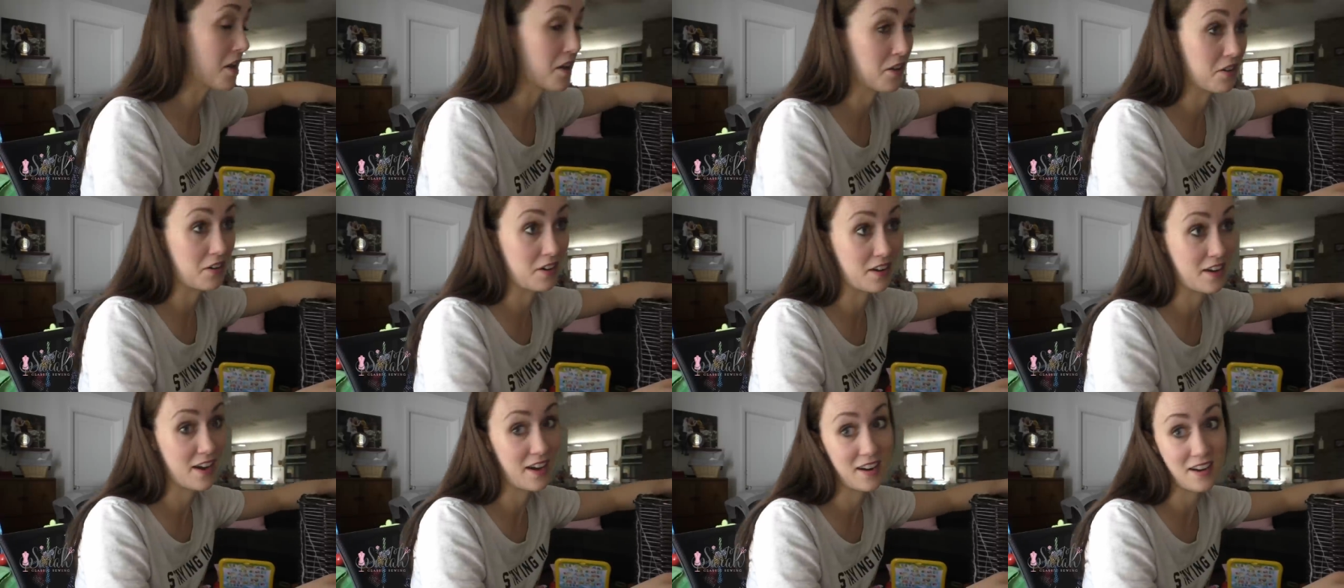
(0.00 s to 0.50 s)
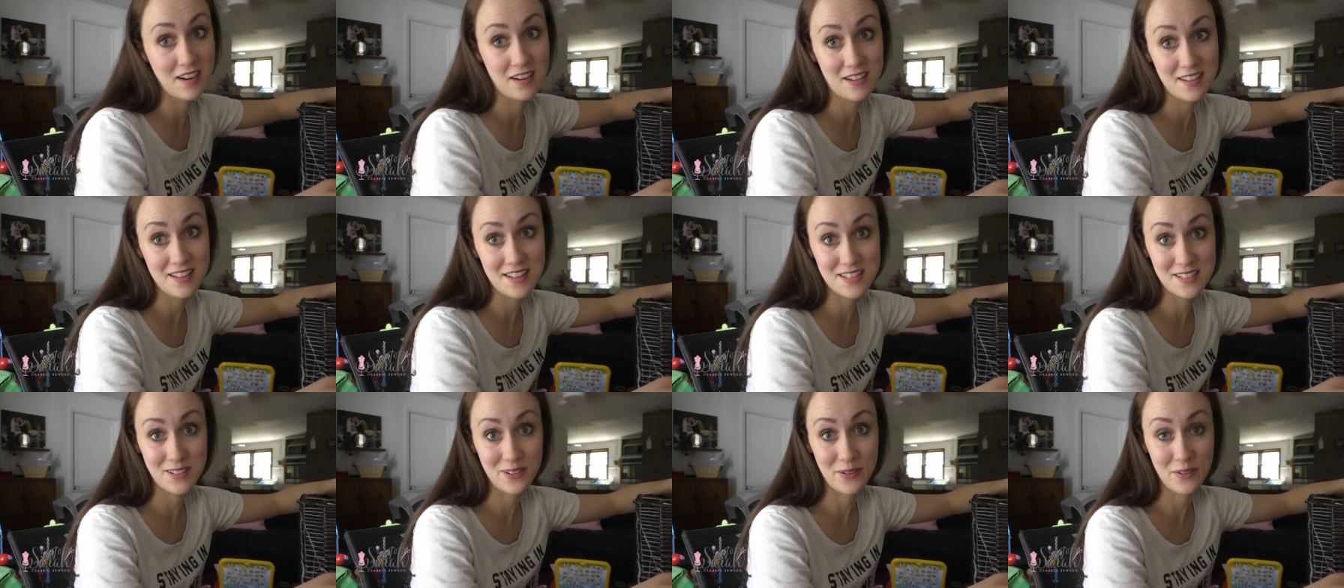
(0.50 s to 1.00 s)
not going to cut into
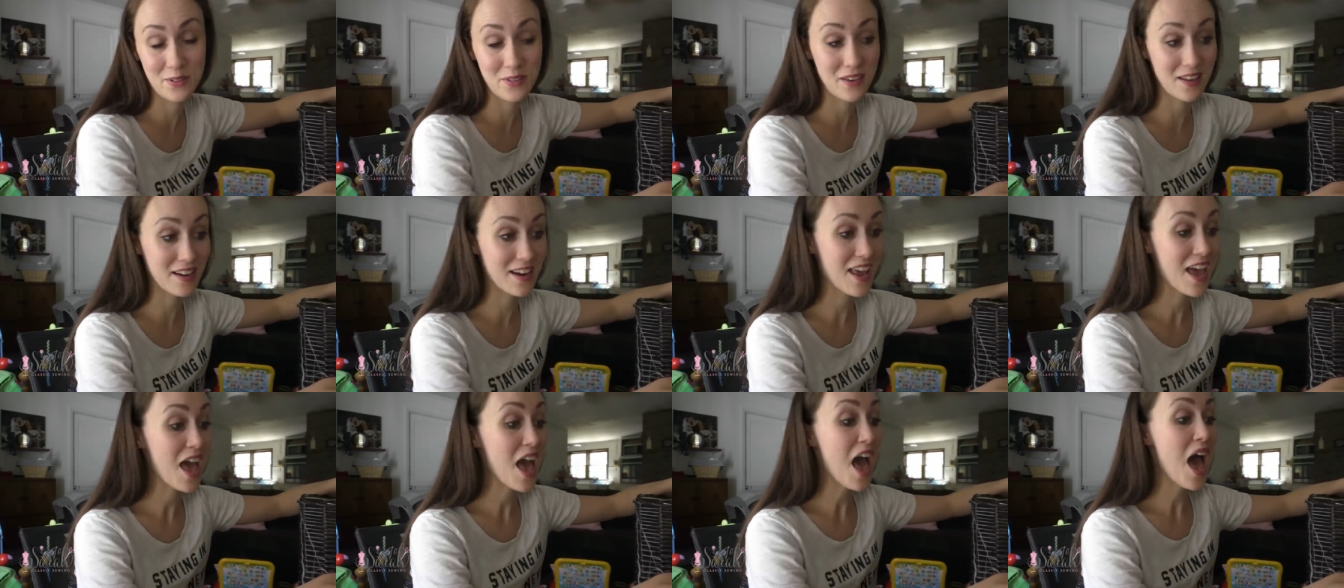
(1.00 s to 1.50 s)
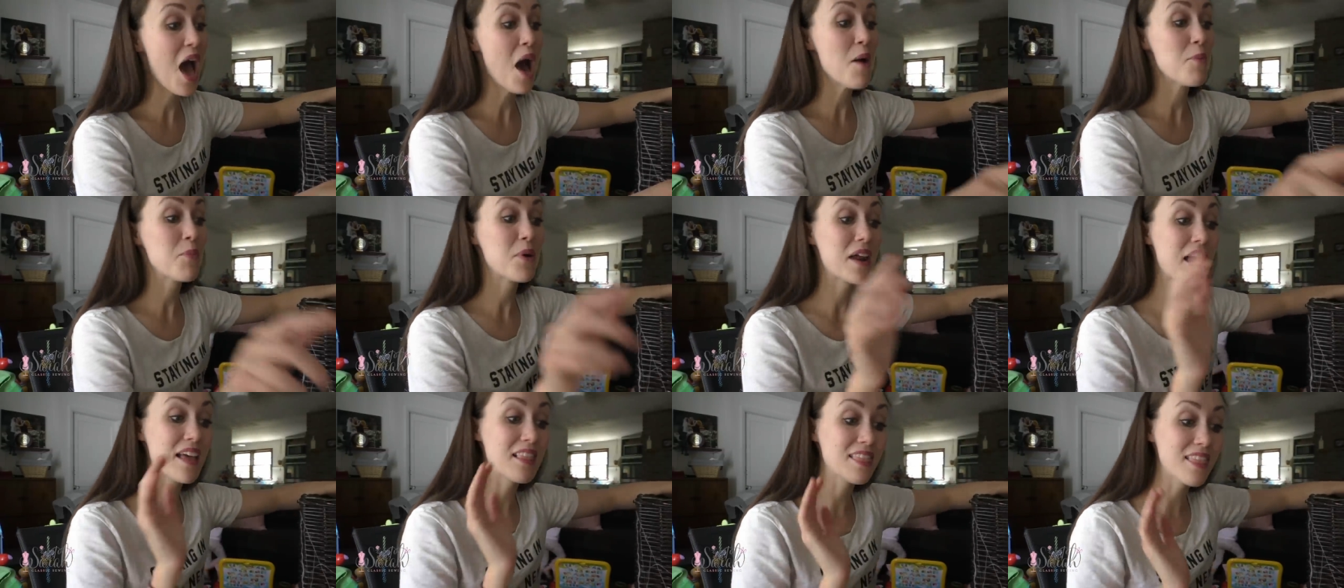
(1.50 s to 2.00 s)
these clothing.
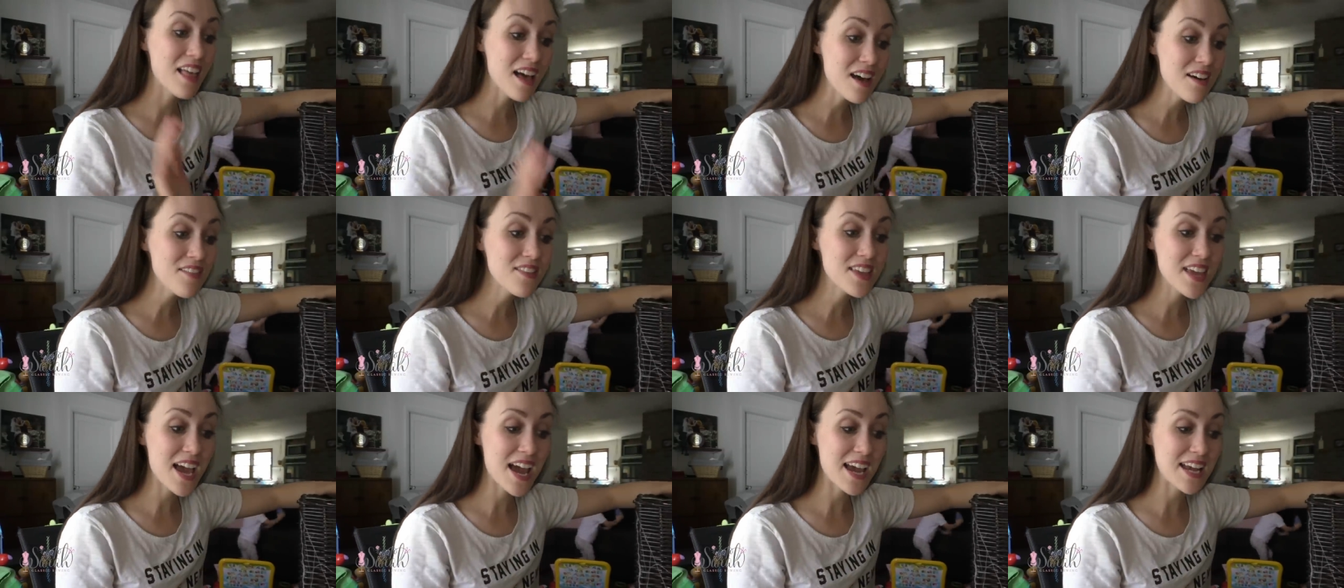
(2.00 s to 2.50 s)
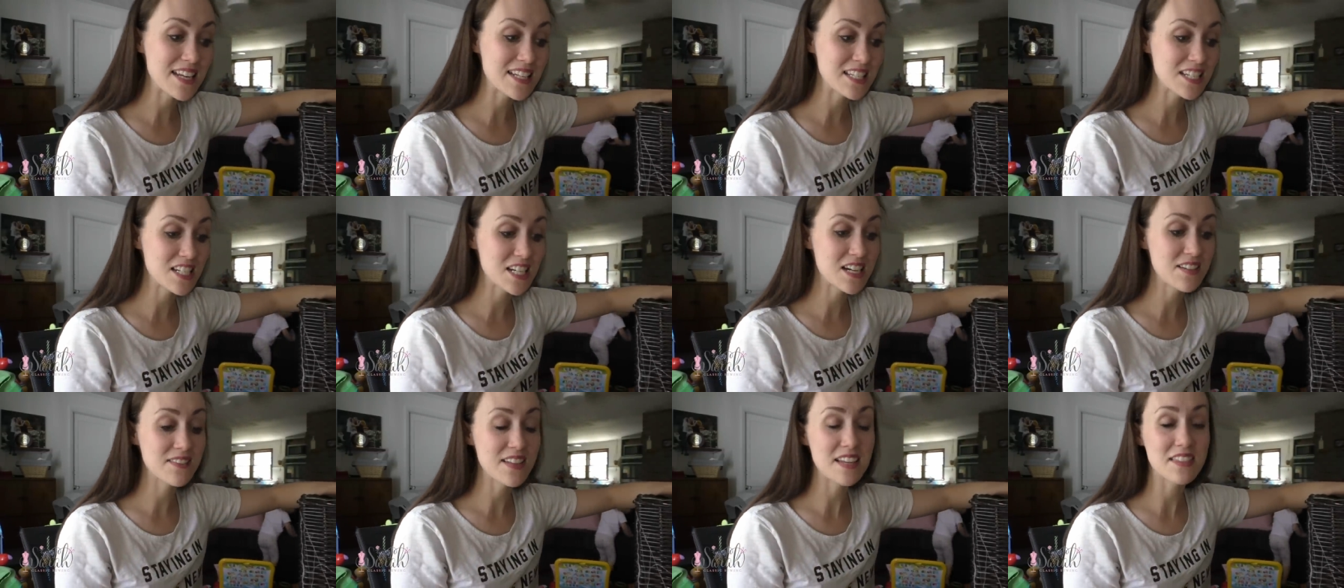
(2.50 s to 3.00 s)
But I love the
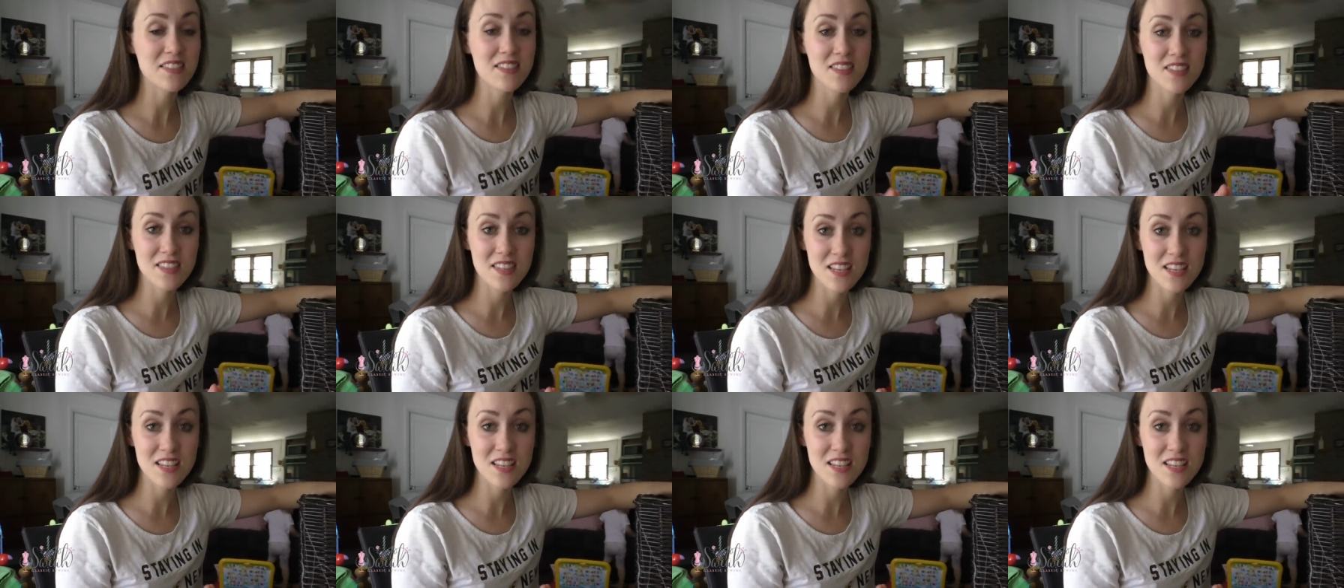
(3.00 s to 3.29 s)
idea of like